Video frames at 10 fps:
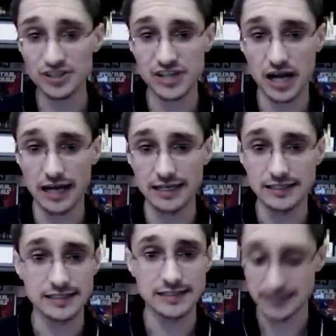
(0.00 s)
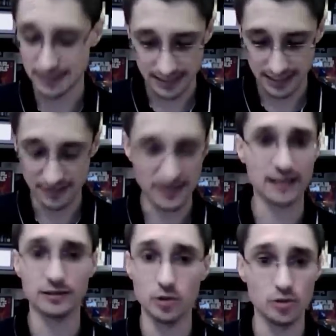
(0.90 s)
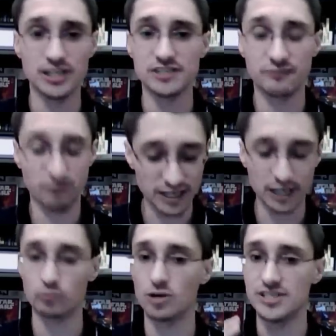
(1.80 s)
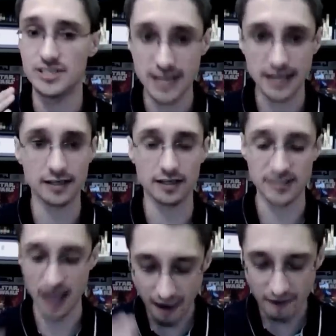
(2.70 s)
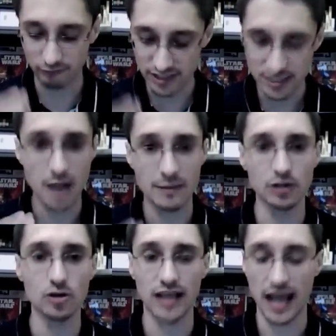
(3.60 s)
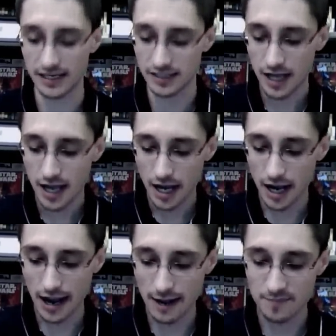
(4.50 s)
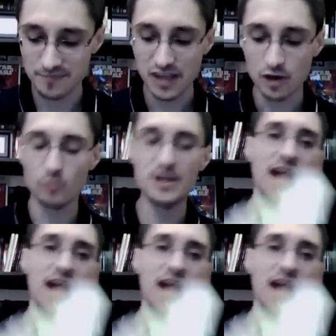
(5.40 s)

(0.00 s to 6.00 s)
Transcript: aside, and that Luke is freaking ridiculous every time I look at it, we